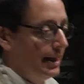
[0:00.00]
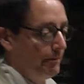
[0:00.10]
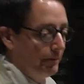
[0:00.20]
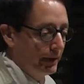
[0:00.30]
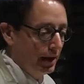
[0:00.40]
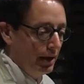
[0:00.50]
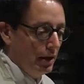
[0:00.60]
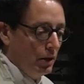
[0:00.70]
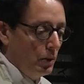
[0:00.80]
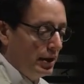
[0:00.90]
um,
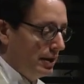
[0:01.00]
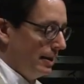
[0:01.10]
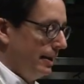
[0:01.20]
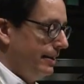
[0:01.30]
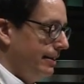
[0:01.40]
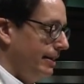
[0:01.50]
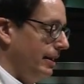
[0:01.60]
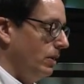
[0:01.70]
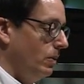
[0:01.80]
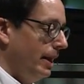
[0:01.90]
which is
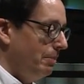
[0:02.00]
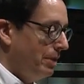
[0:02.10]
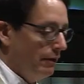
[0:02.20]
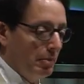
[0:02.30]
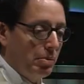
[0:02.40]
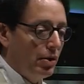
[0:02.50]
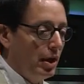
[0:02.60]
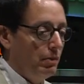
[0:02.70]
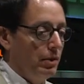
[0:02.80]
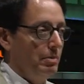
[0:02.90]
in a way a bit of a
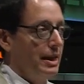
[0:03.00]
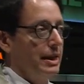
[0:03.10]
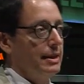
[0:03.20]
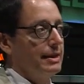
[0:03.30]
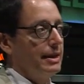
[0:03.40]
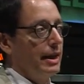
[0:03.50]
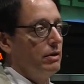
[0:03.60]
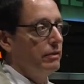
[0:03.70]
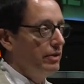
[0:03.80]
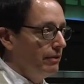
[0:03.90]
problem because I
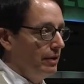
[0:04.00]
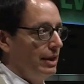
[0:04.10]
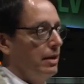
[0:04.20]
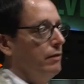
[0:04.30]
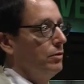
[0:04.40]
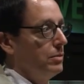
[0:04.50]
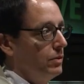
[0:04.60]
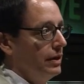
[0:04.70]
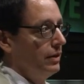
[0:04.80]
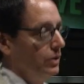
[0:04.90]
don't feel very comfortable
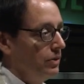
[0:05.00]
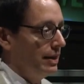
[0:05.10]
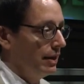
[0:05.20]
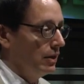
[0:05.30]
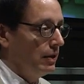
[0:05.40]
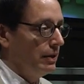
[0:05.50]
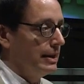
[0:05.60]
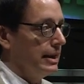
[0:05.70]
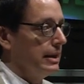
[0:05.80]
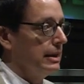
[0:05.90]
with new
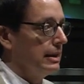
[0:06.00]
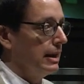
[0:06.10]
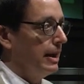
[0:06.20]
technologies.